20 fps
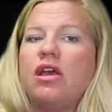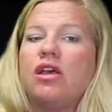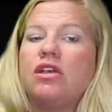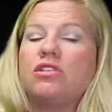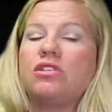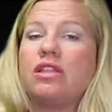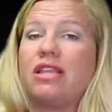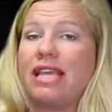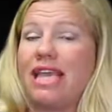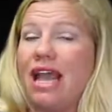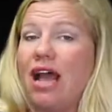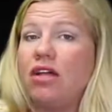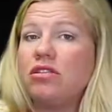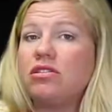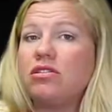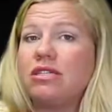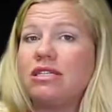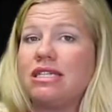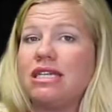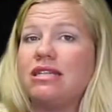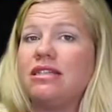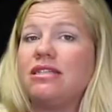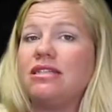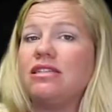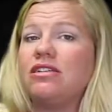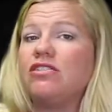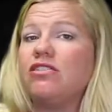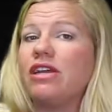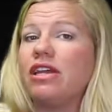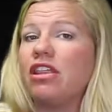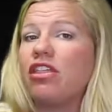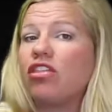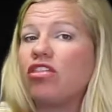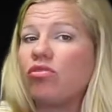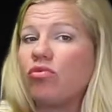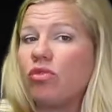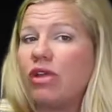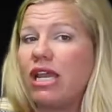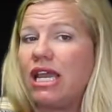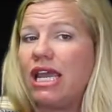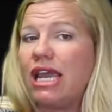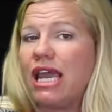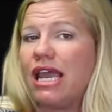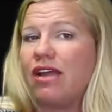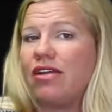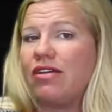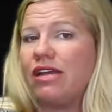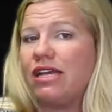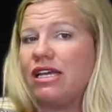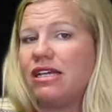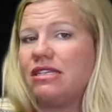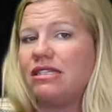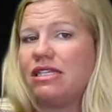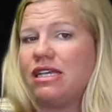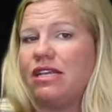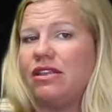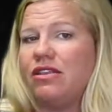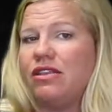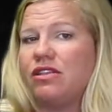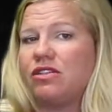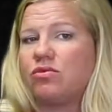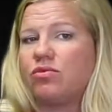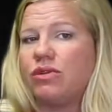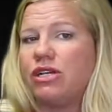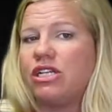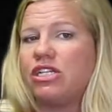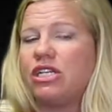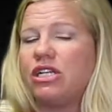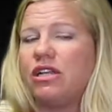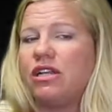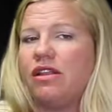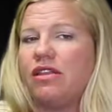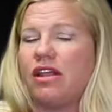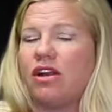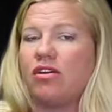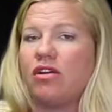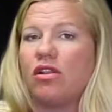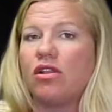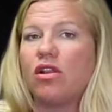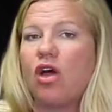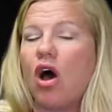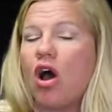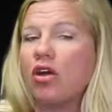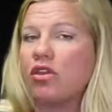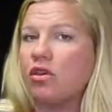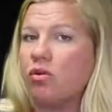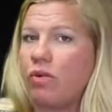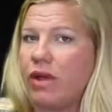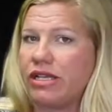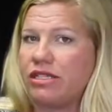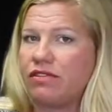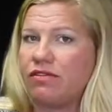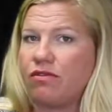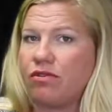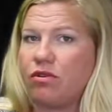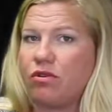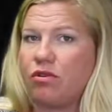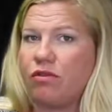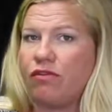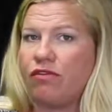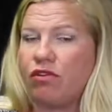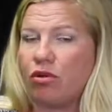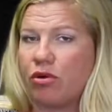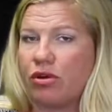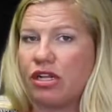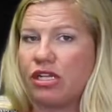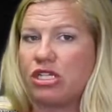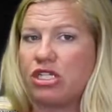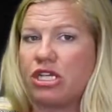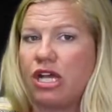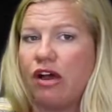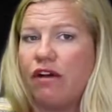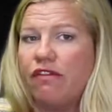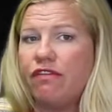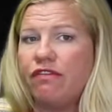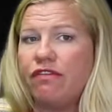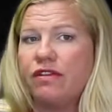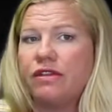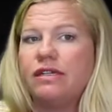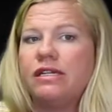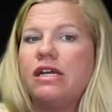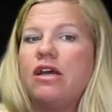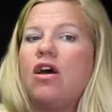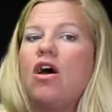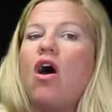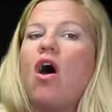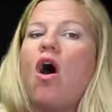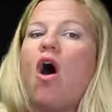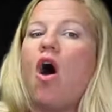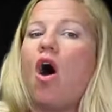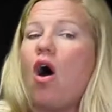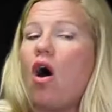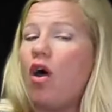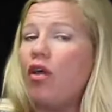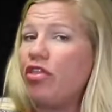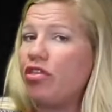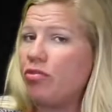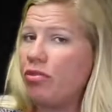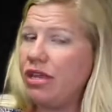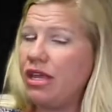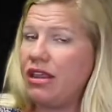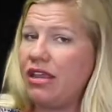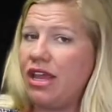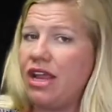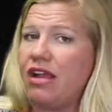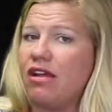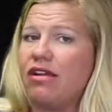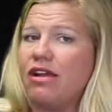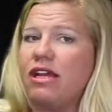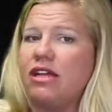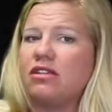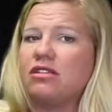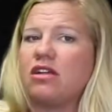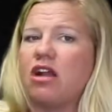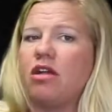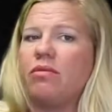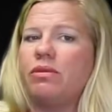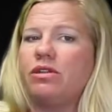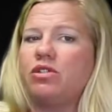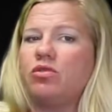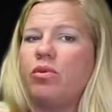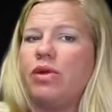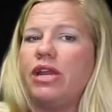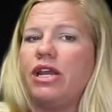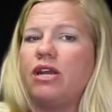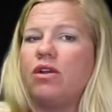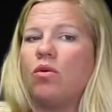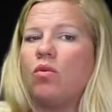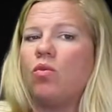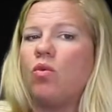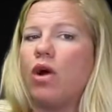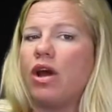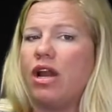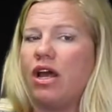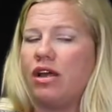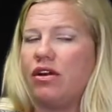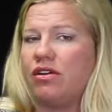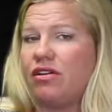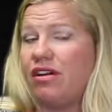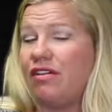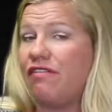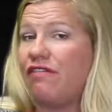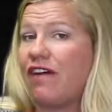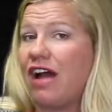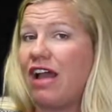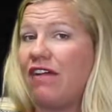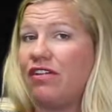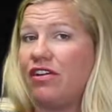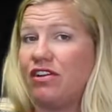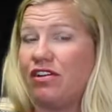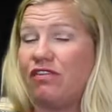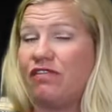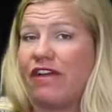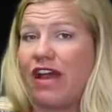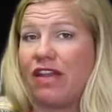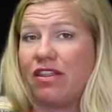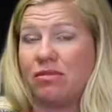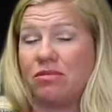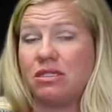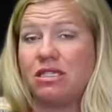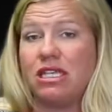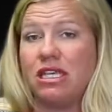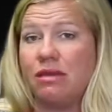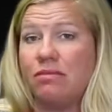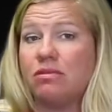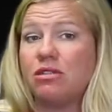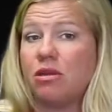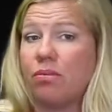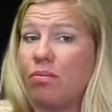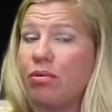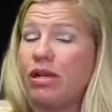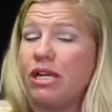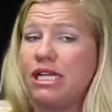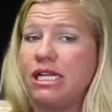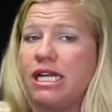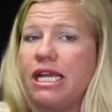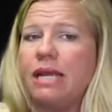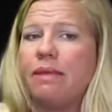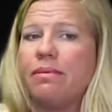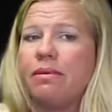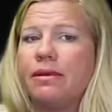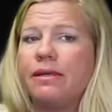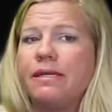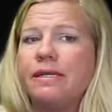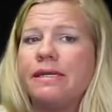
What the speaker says: So the council is considering 3 areas in this region that are along the West Florida shelf. All 3 of the areas are between 100 and 500 fathoms deep, so pretty deep.